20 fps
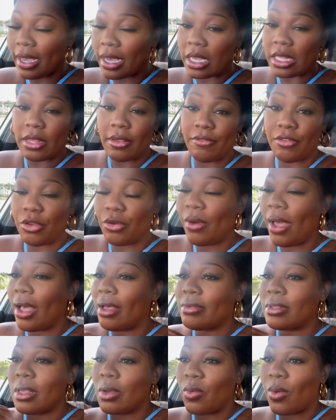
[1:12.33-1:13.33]
Because if you
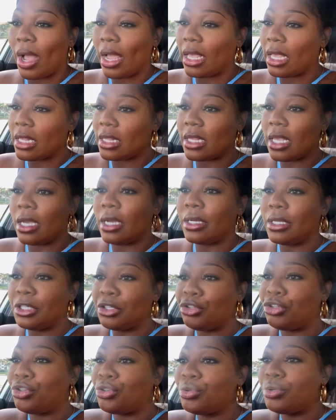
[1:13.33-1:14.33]
have some YSL
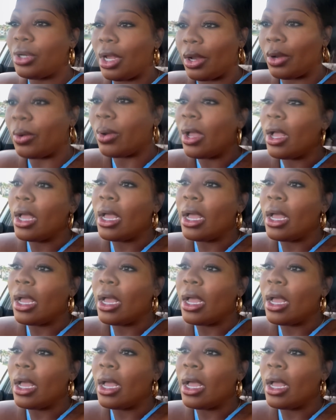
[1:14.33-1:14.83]
heels, you know